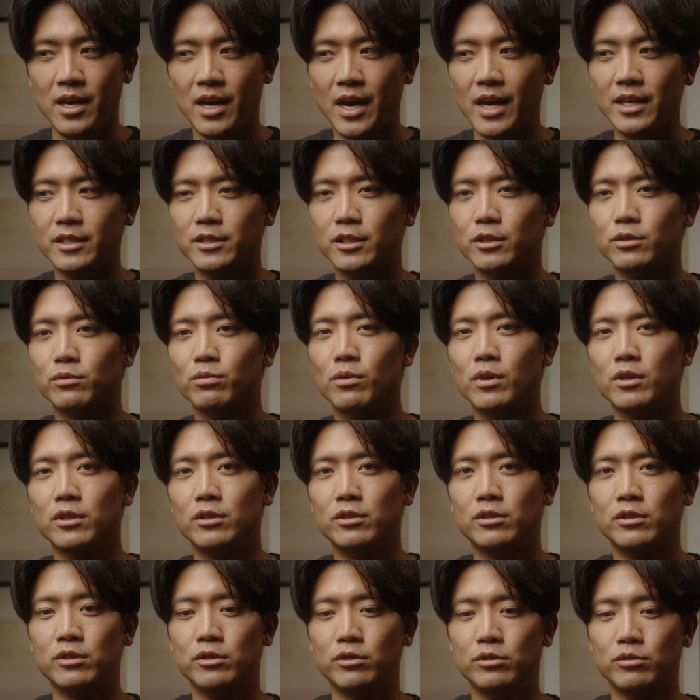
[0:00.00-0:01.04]
I just
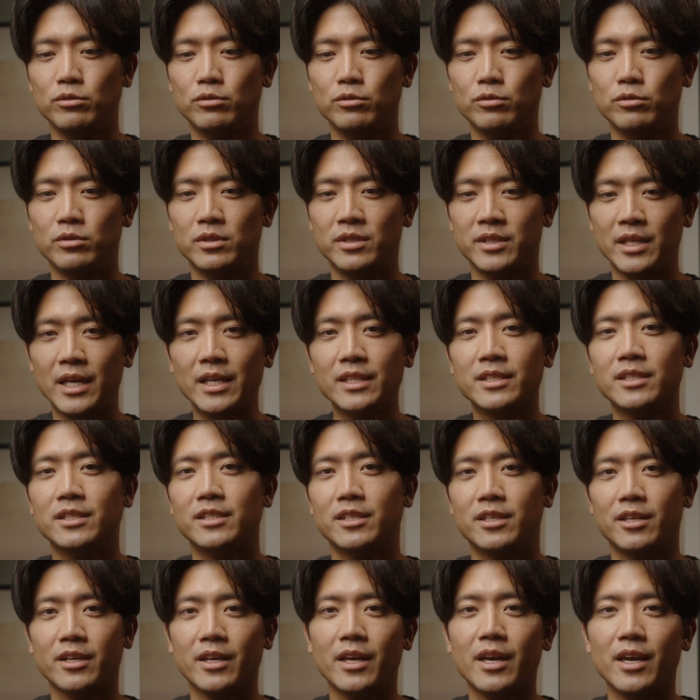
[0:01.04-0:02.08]
wanted to test
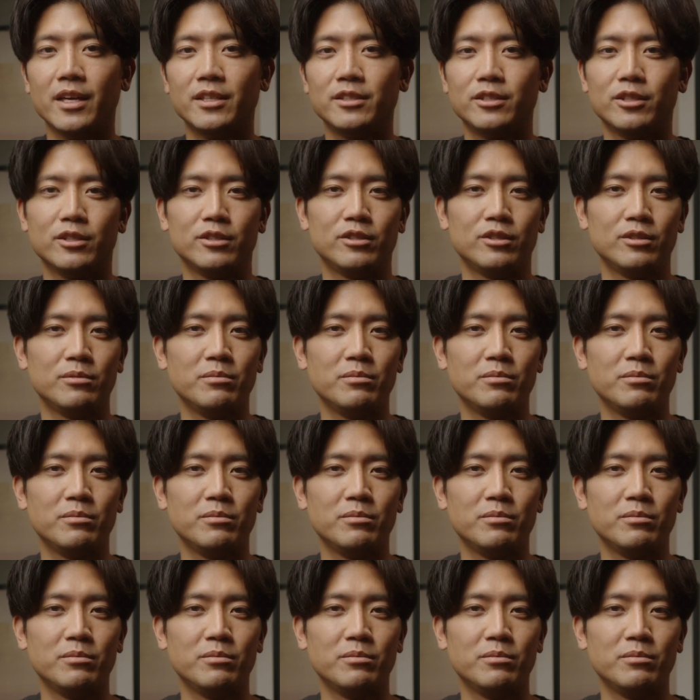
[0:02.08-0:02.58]
it again just